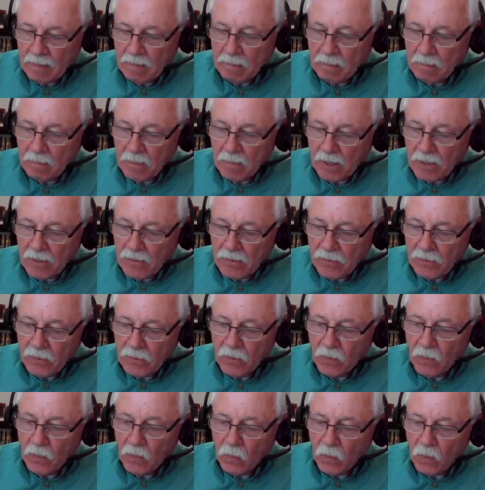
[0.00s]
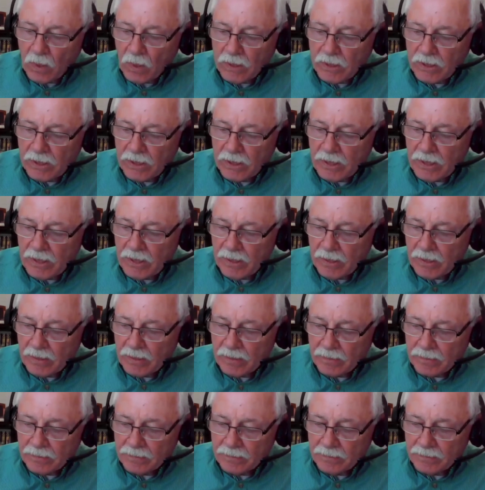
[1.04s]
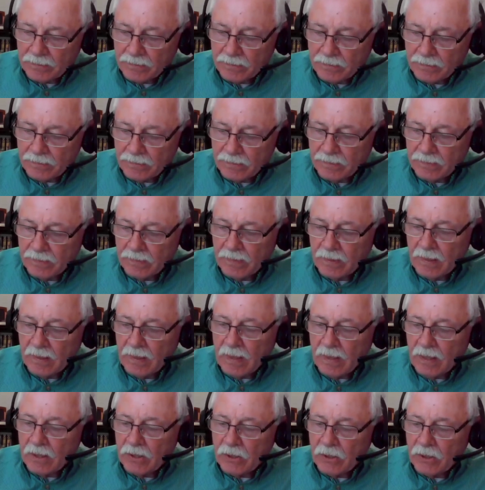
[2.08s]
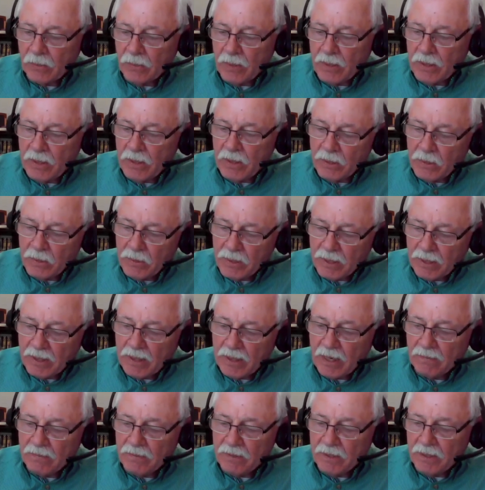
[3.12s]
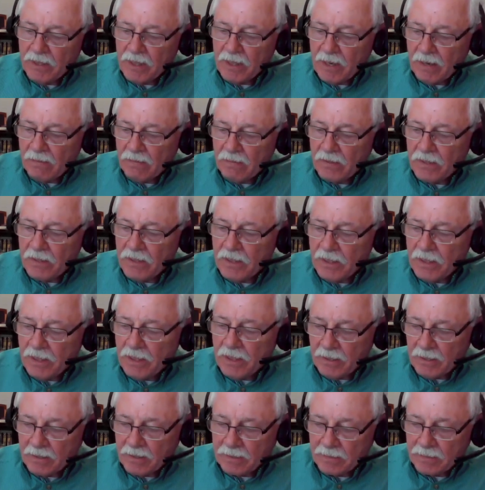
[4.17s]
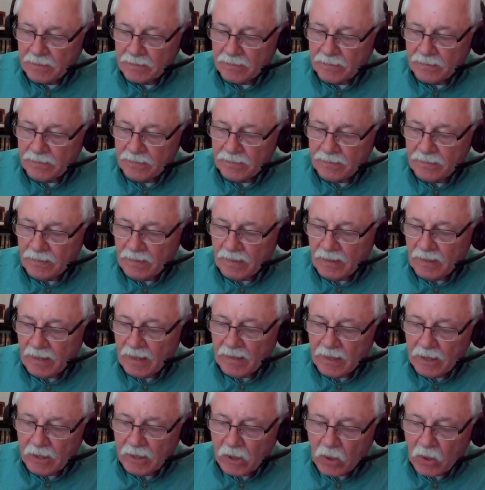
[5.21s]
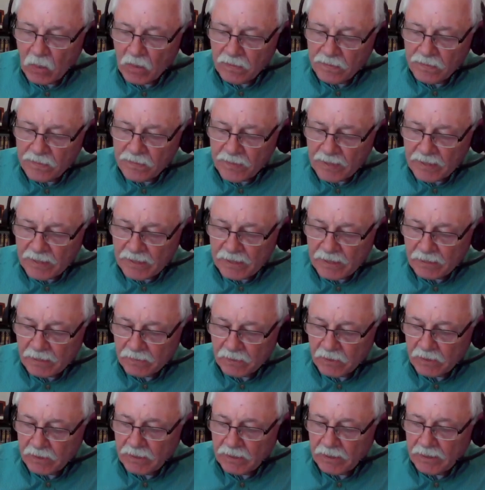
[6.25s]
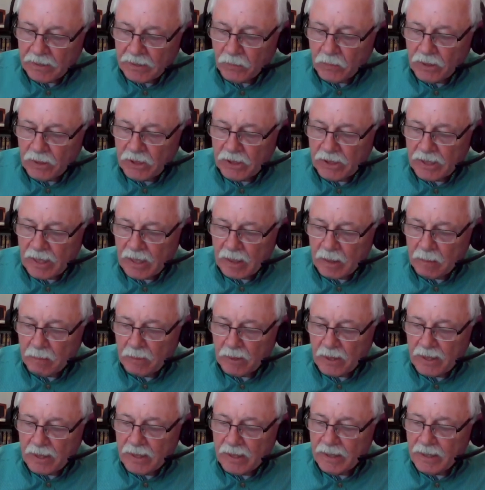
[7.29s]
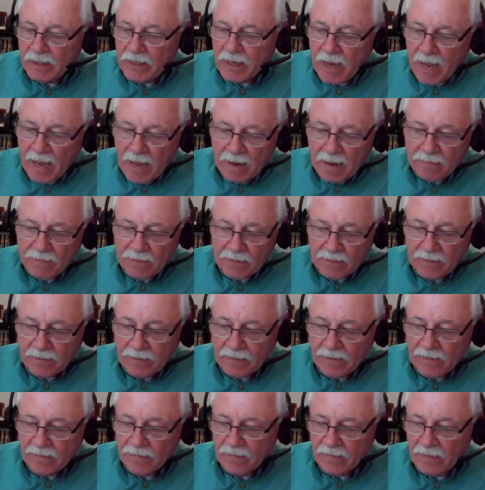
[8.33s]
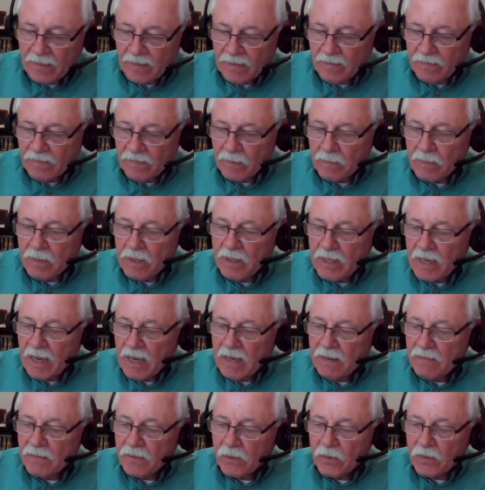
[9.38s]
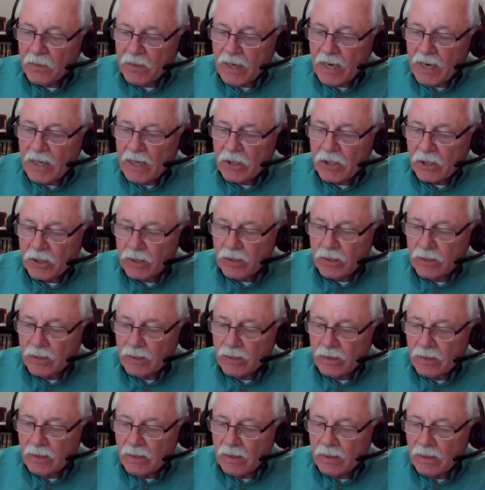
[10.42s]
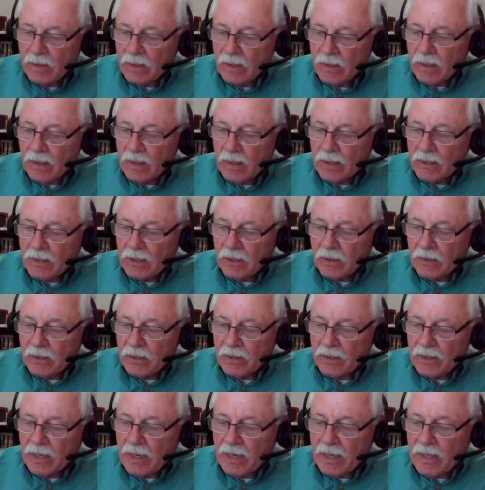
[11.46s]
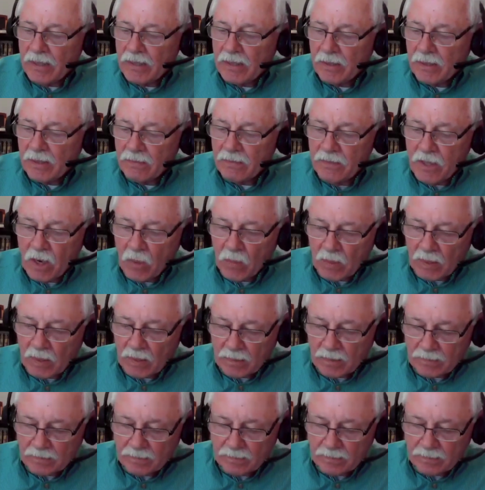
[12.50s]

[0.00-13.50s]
month once a year, to renew the covenant every year. And this whole festival was celebrated in heaven from the day of creation until the days of Noah.